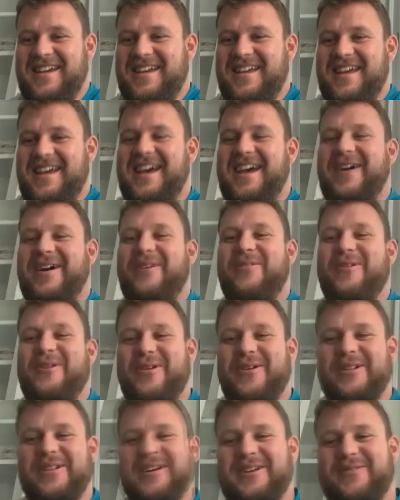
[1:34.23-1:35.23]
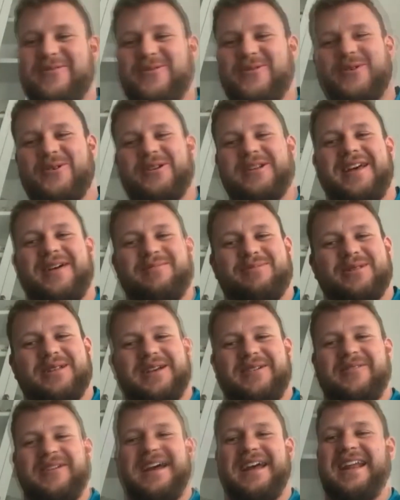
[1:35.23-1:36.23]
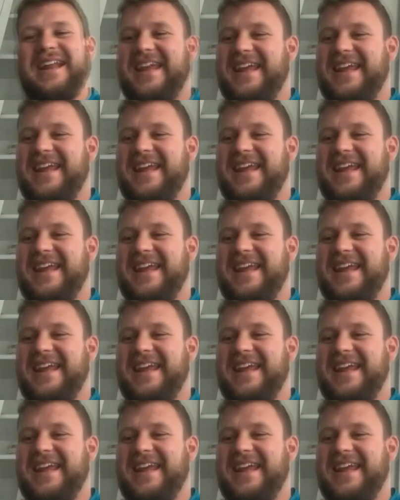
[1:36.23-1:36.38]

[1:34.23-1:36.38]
Yeah, we were looking forward to that play, man.